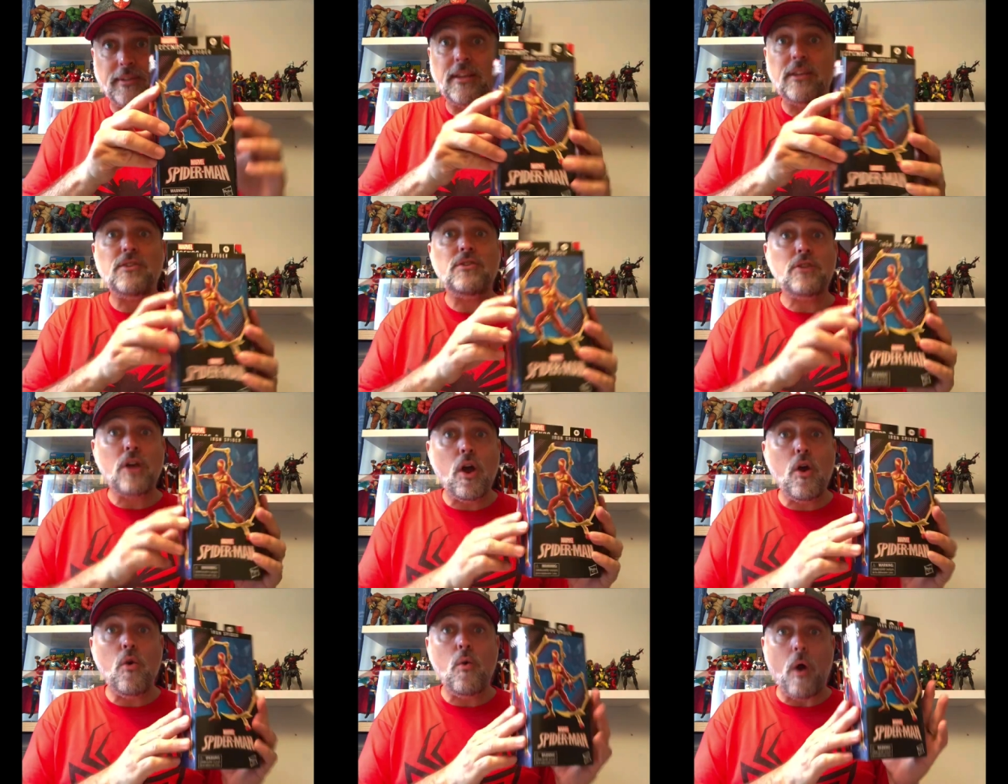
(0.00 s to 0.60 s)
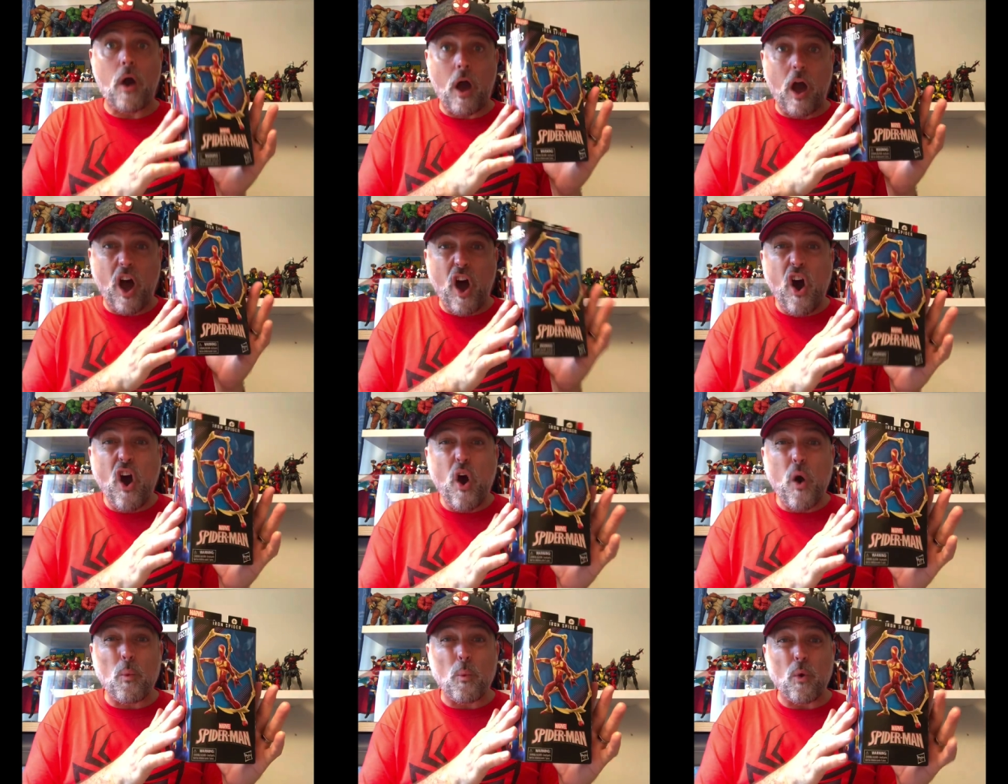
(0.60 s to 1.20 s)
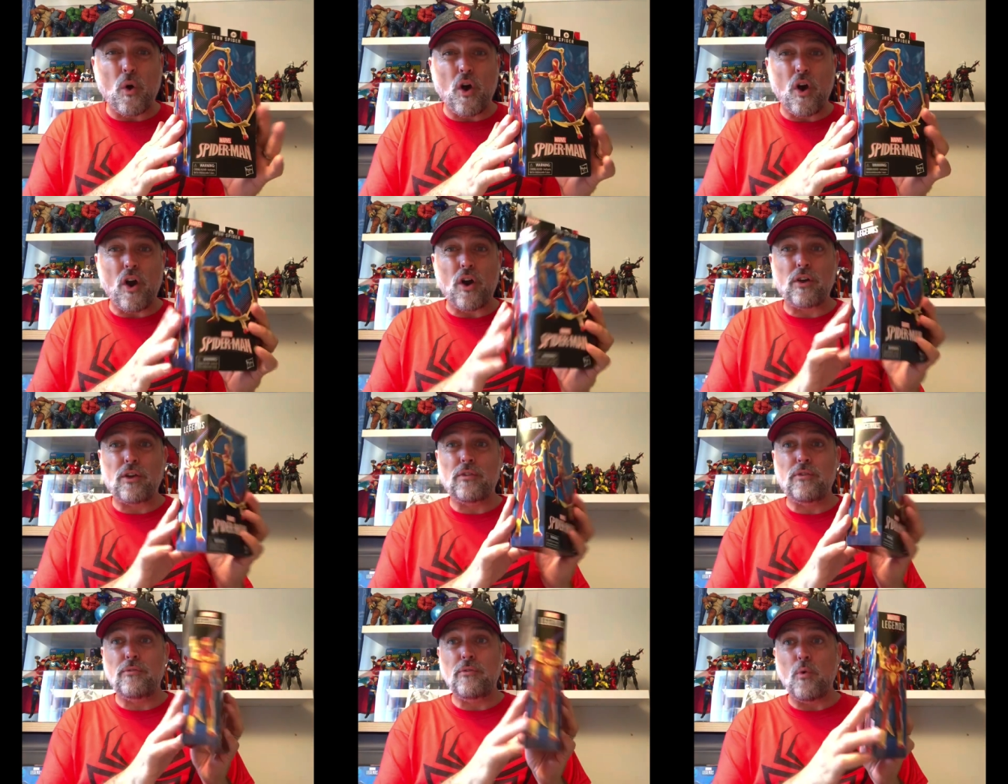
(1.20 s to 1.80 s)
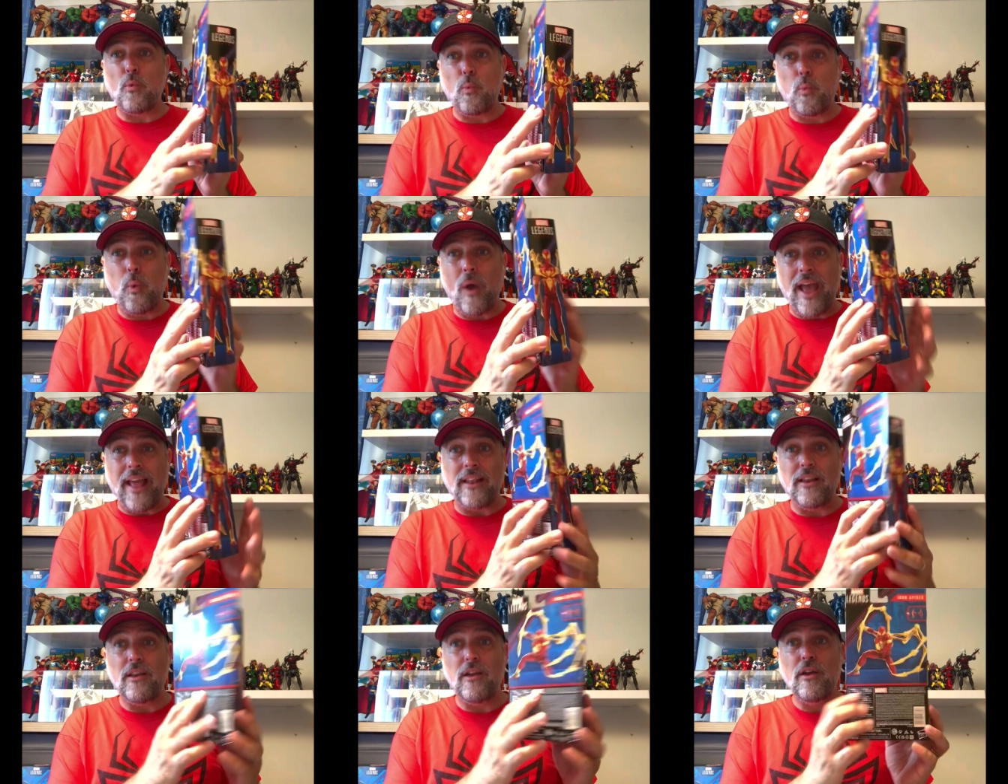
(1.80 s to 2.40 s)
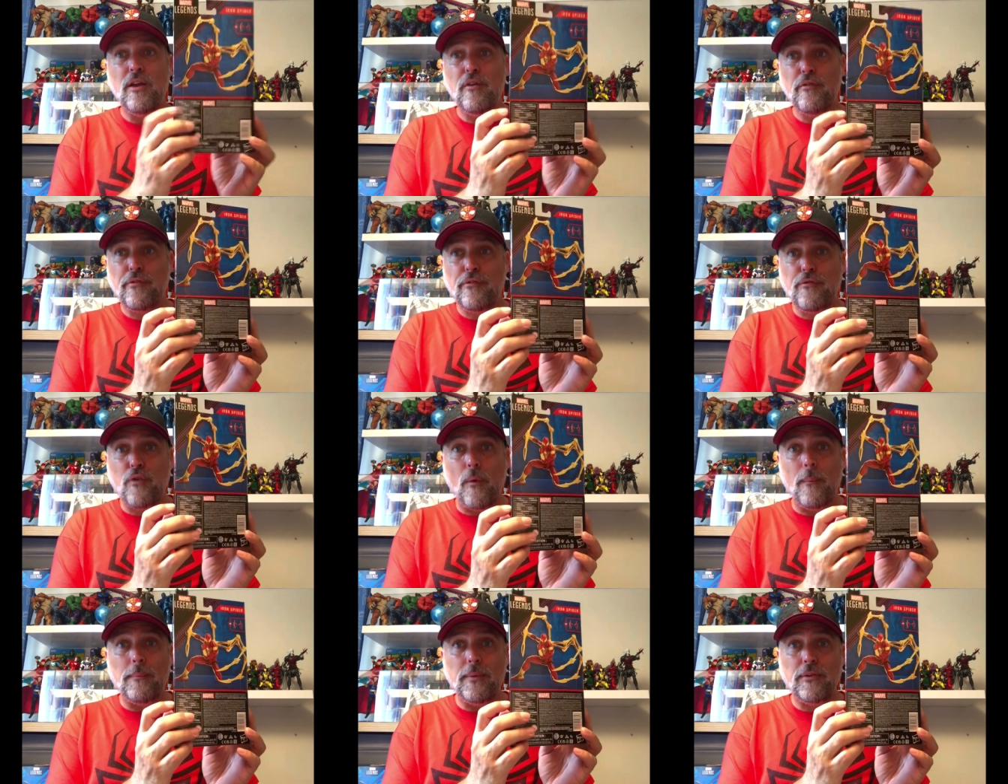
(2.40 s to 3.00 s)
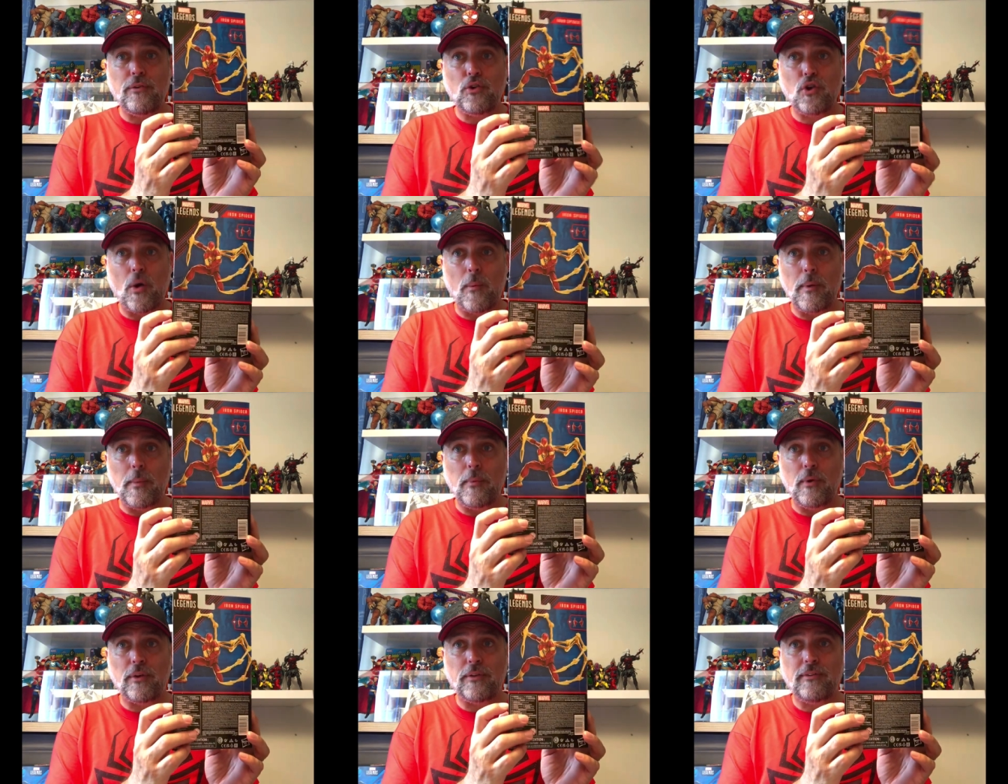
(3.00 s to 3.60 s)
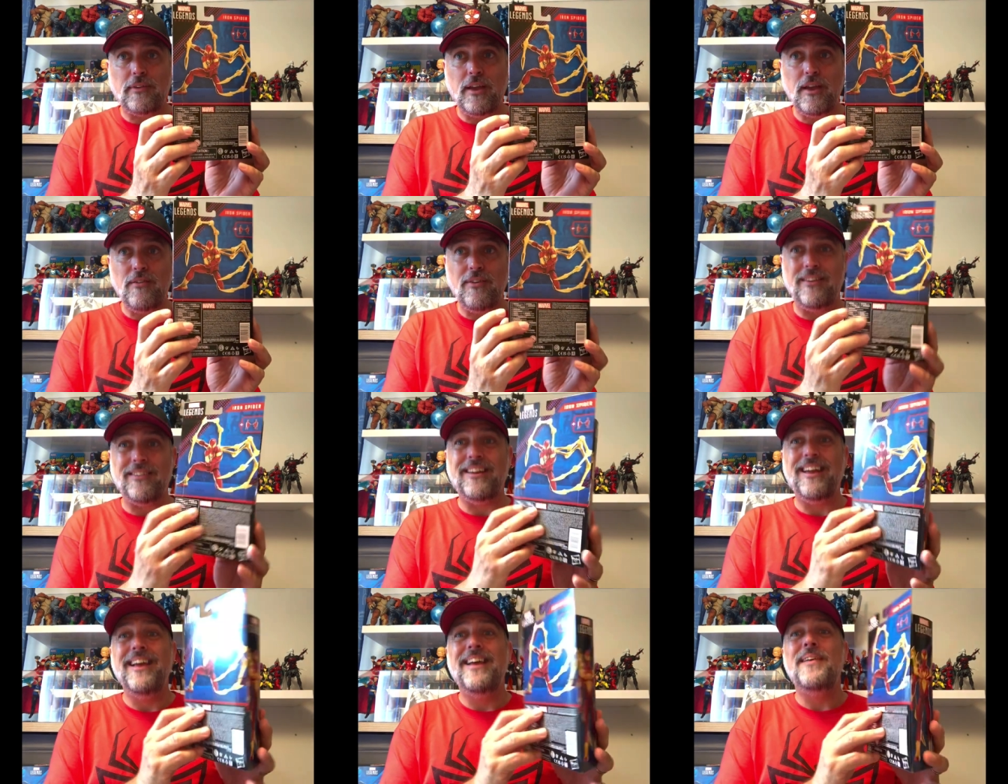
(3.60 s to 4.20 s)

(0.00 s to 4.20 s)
There's no artwork that went from this comic book series.